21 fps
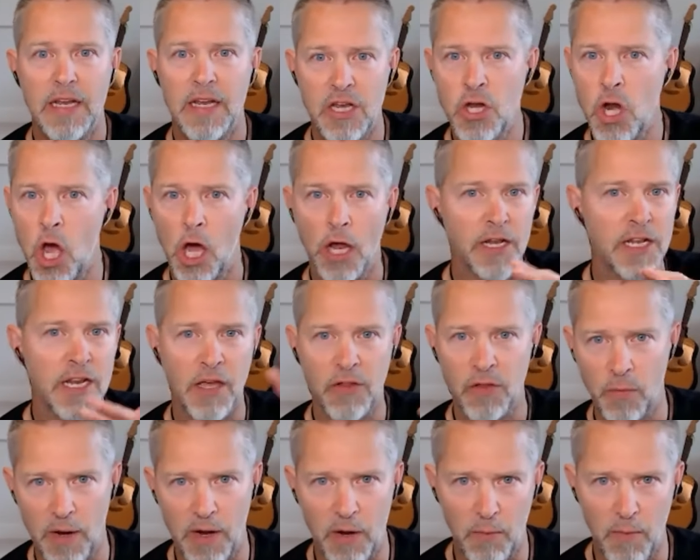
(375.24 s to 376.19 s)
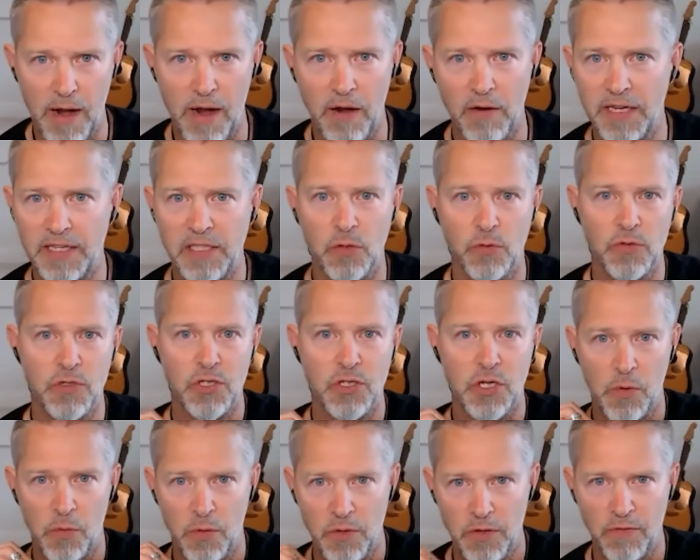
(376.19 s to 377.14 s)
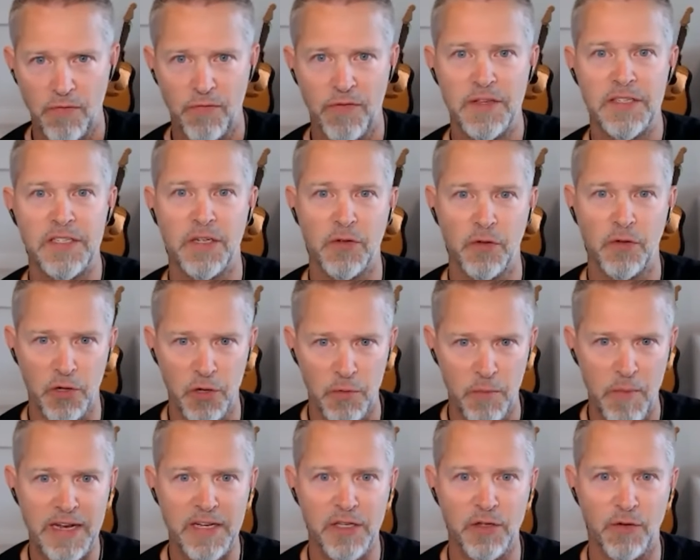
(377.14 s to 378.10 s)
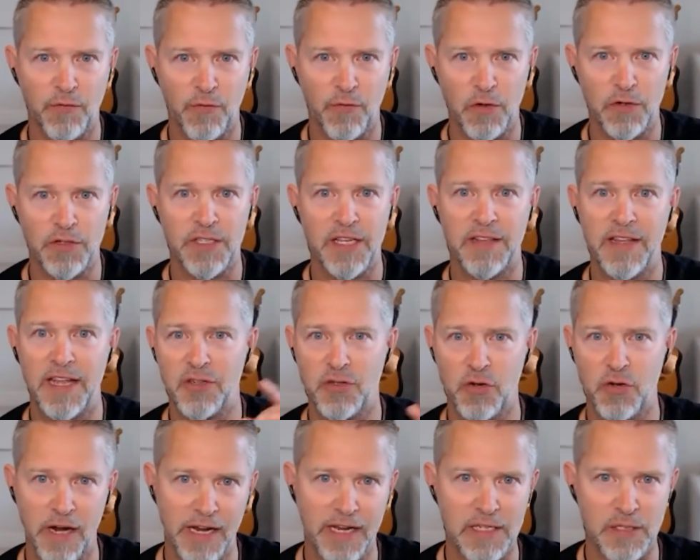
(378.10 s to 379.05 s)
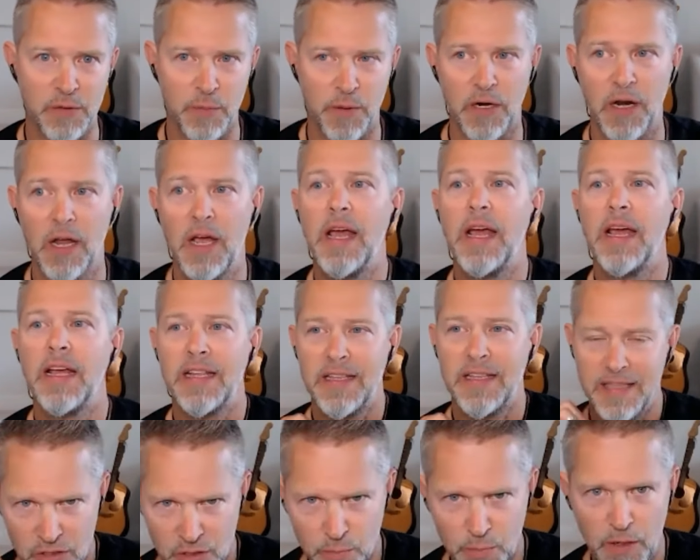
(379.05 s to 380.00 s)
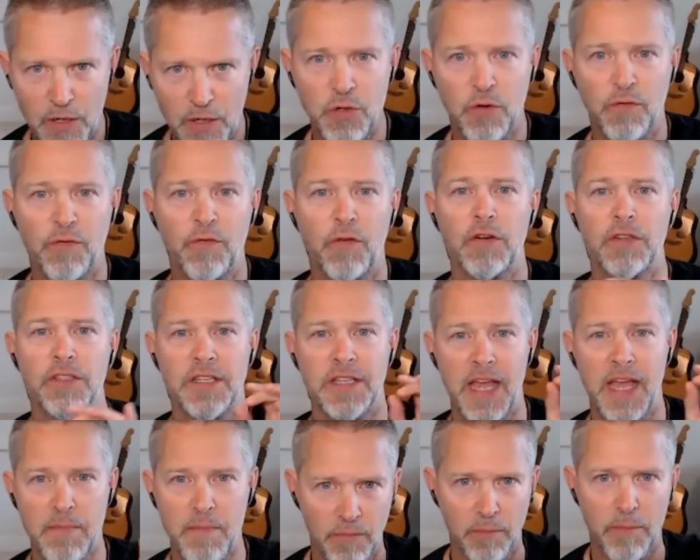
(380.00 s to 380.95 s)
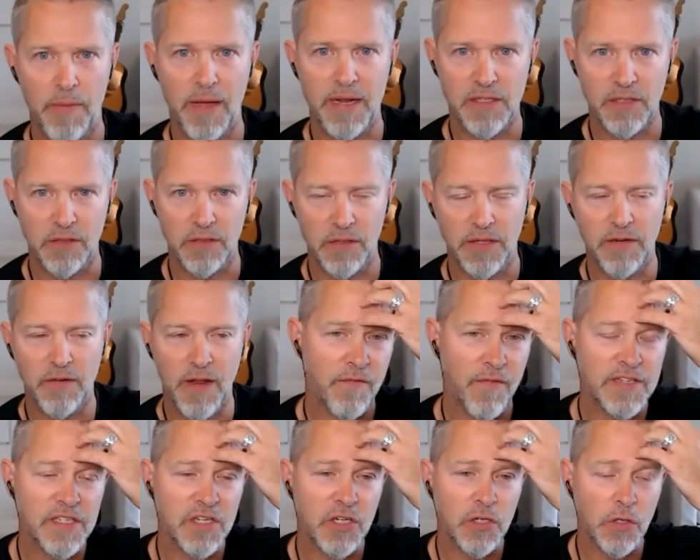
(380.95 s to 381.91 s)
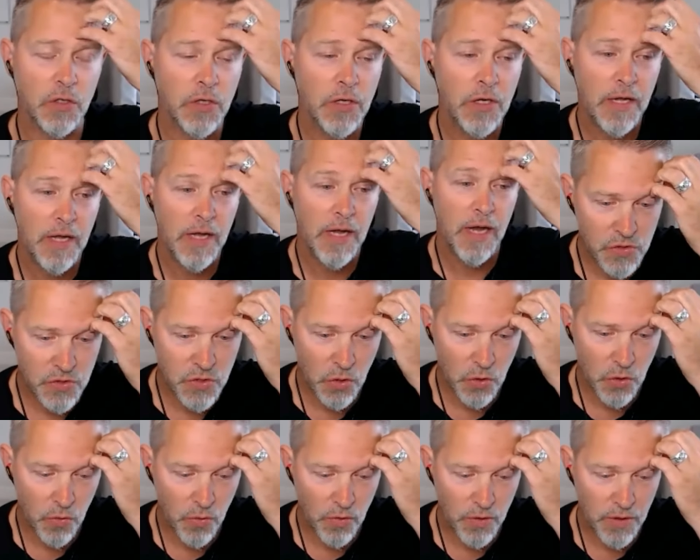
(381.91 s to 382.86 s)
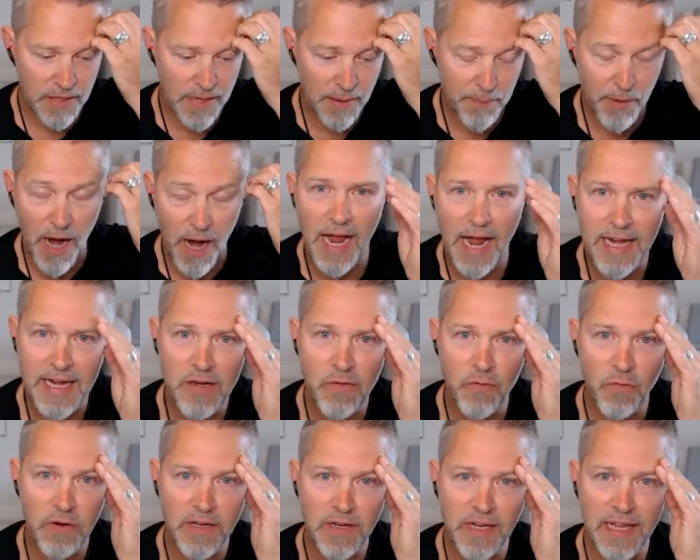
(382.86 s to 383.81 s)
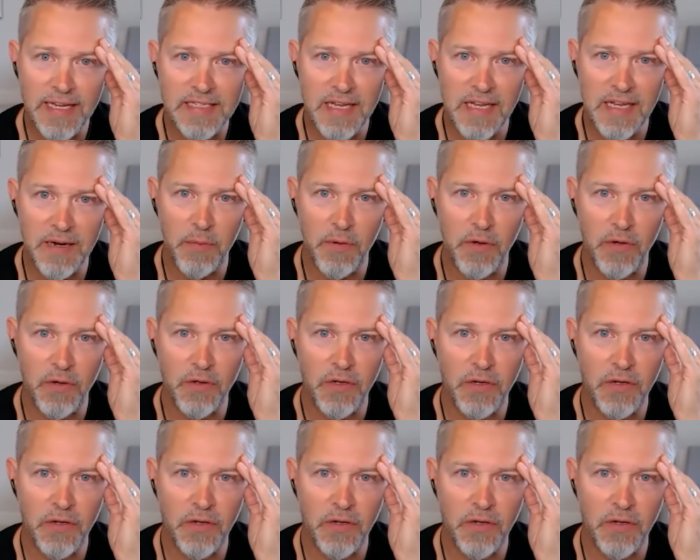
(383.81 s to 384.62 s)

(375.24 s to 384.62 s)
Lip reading: Not in the other way around. Like don't start with your physical or your mental first, and then try and get spiritual first, then mental and physical. So yeah, but I didn't realize that about